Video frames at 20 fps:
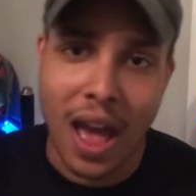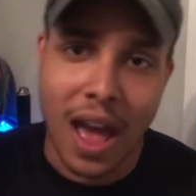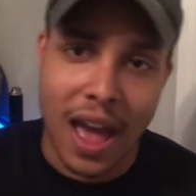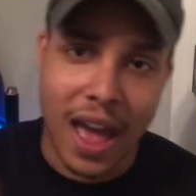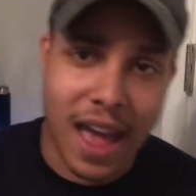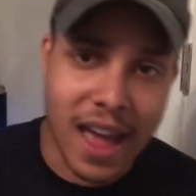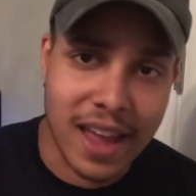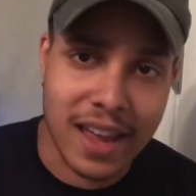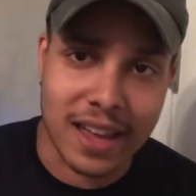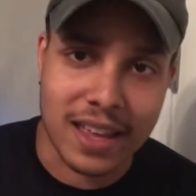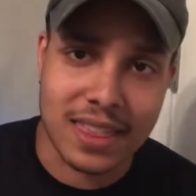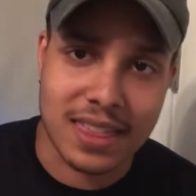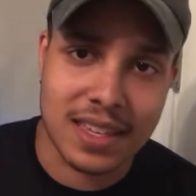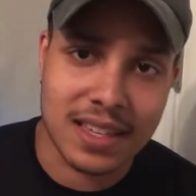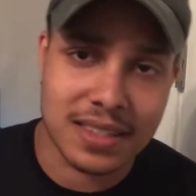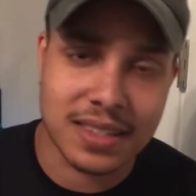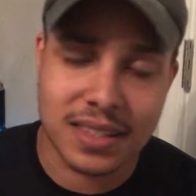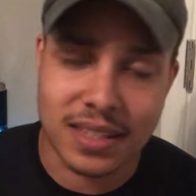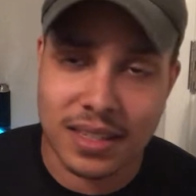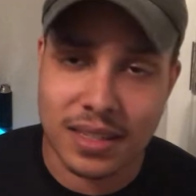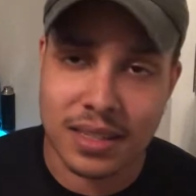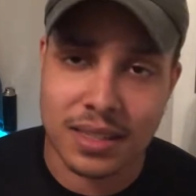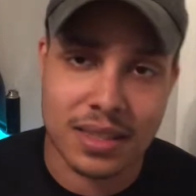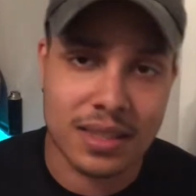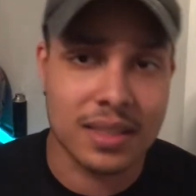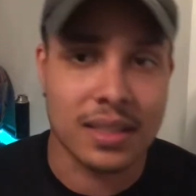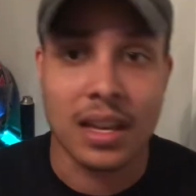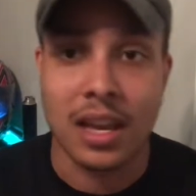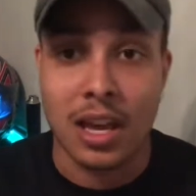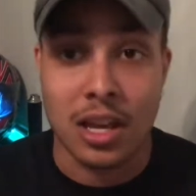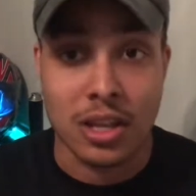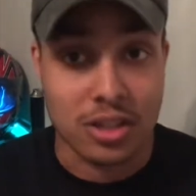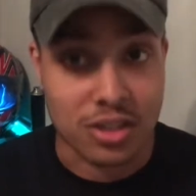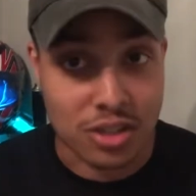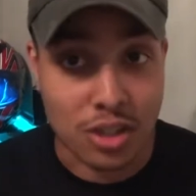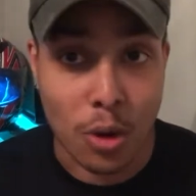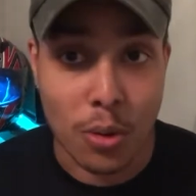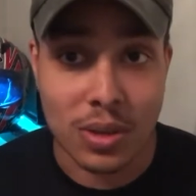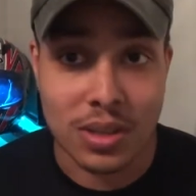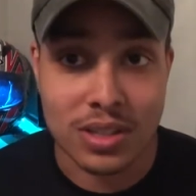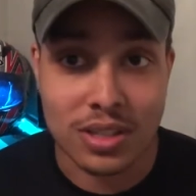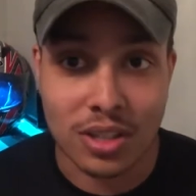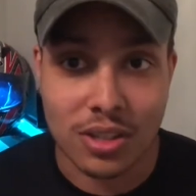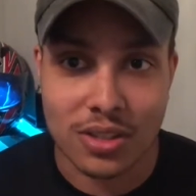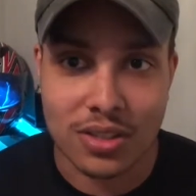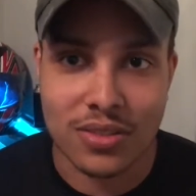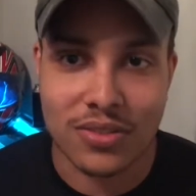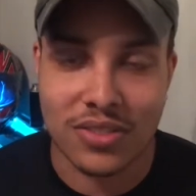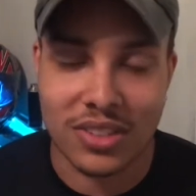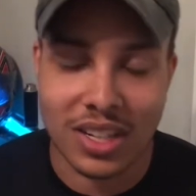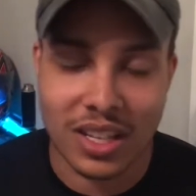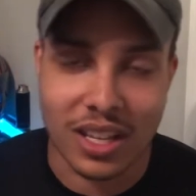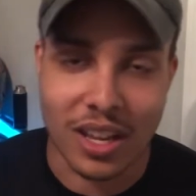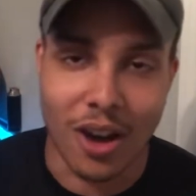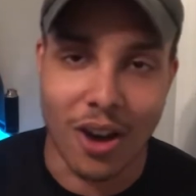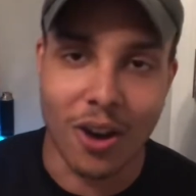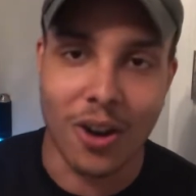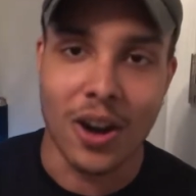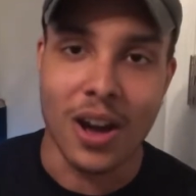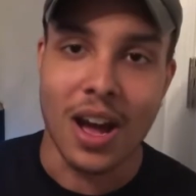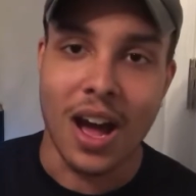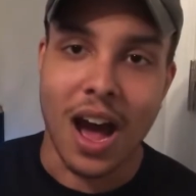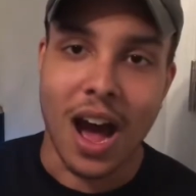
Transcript: hey, this is so-and-so's video.